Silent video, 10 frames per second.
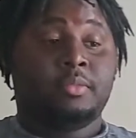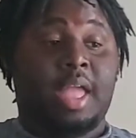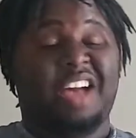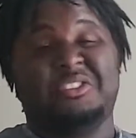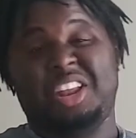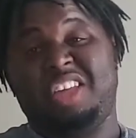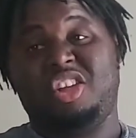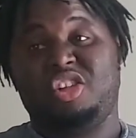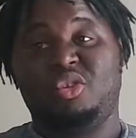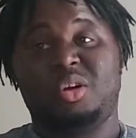I feel like she
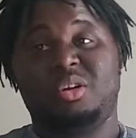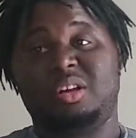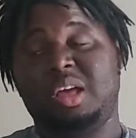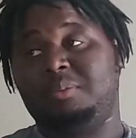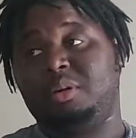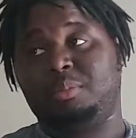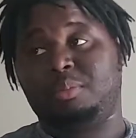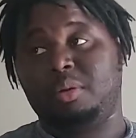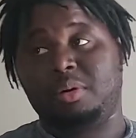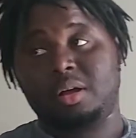should join
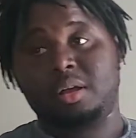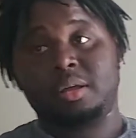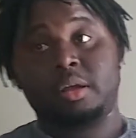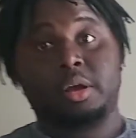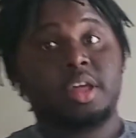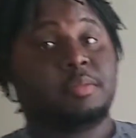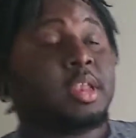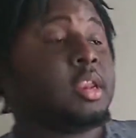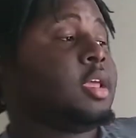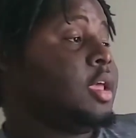her
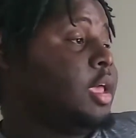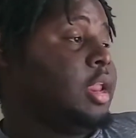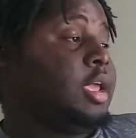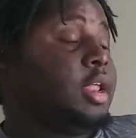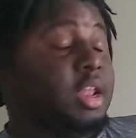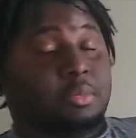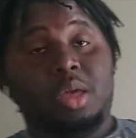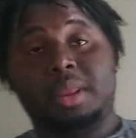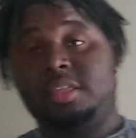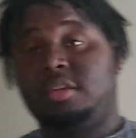husband in the NWA,
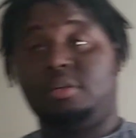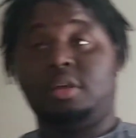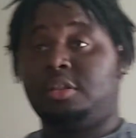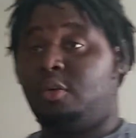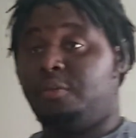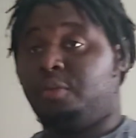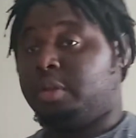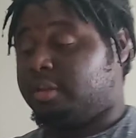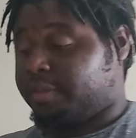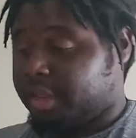but that's a whole nother story for
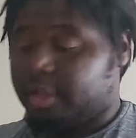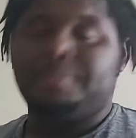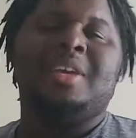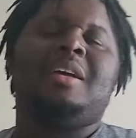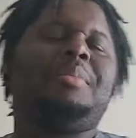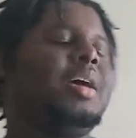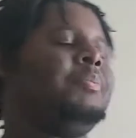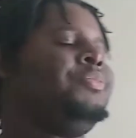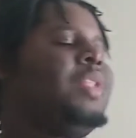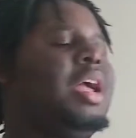another video.
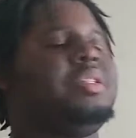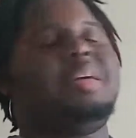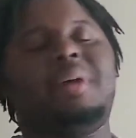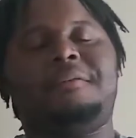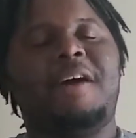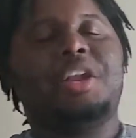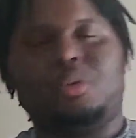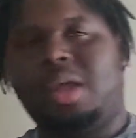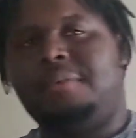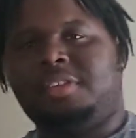But like I said, my final
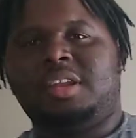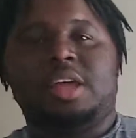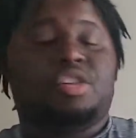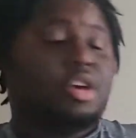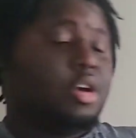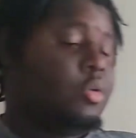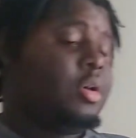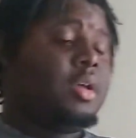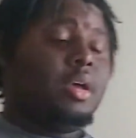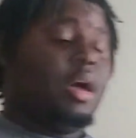grade for tonight's show,
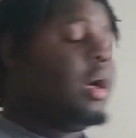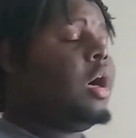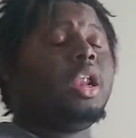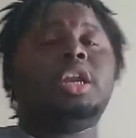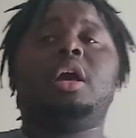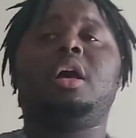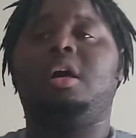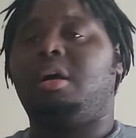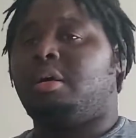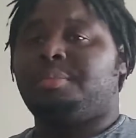all in
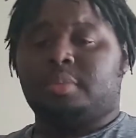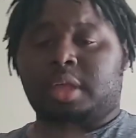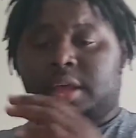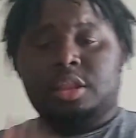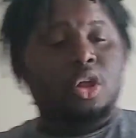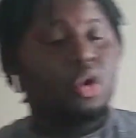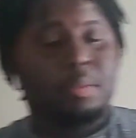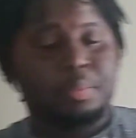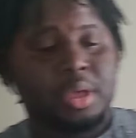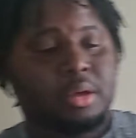all, story
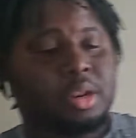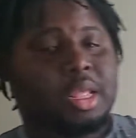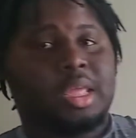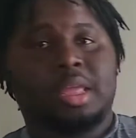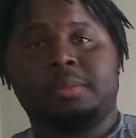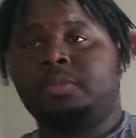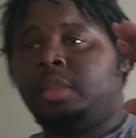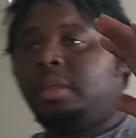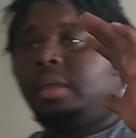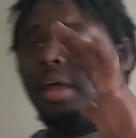building,
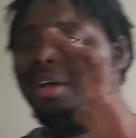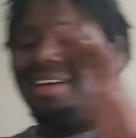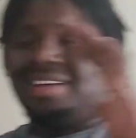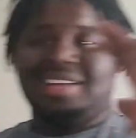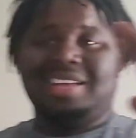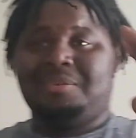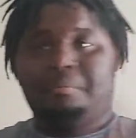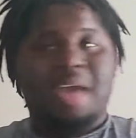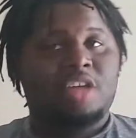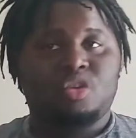
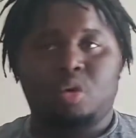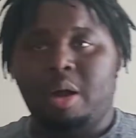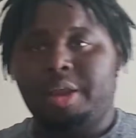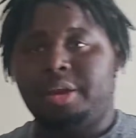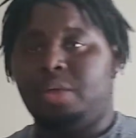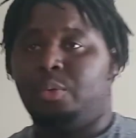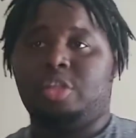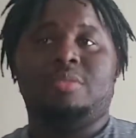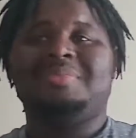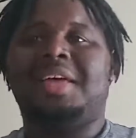match quality,
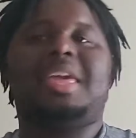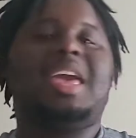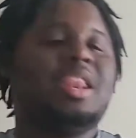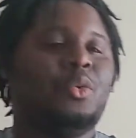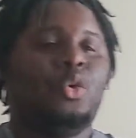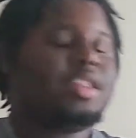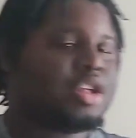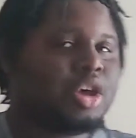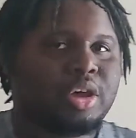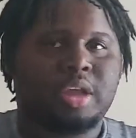which again was
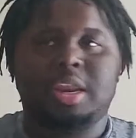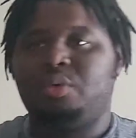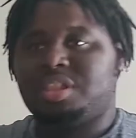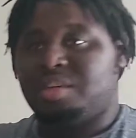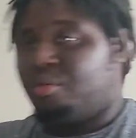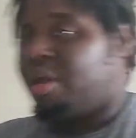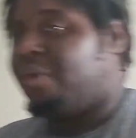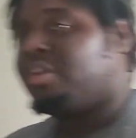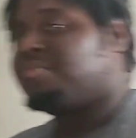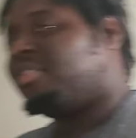good. There were some great
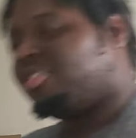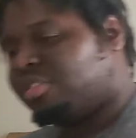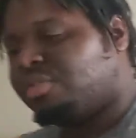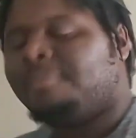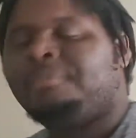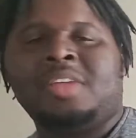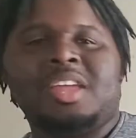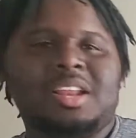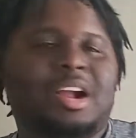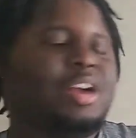ones, but just
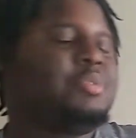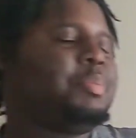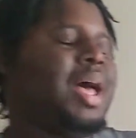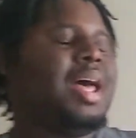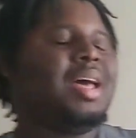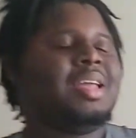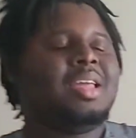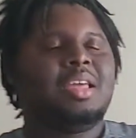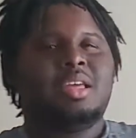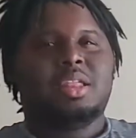hurt by
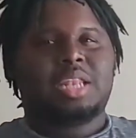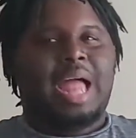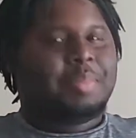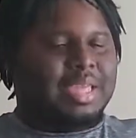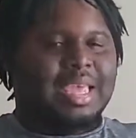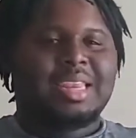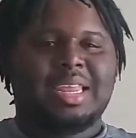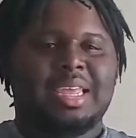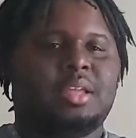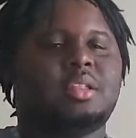sloppy
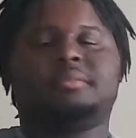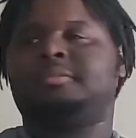endings.